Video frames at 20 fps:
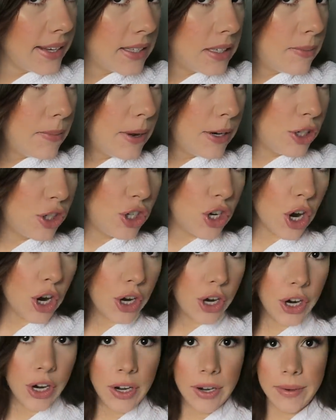It's much
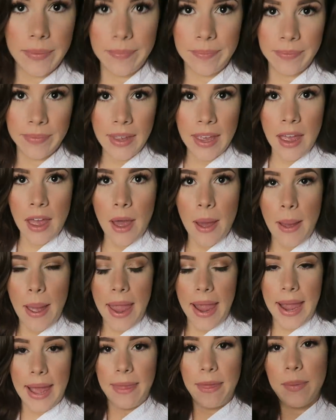darker,
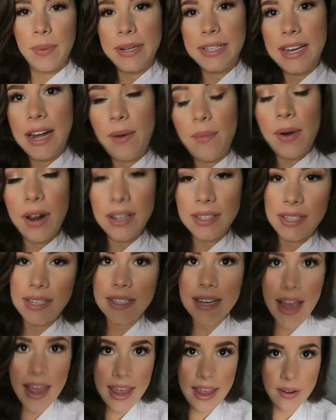and the reason I wanted to
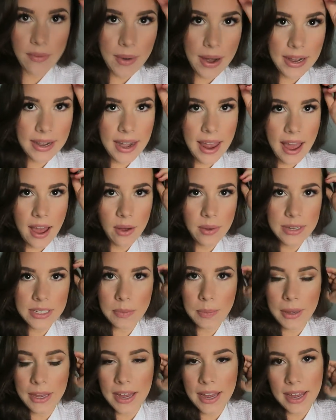dye it right now
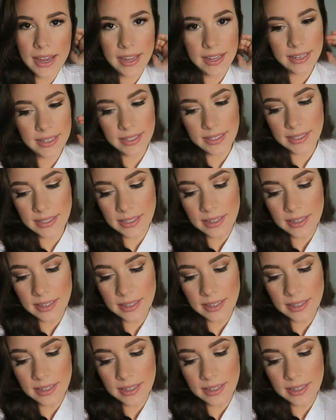is because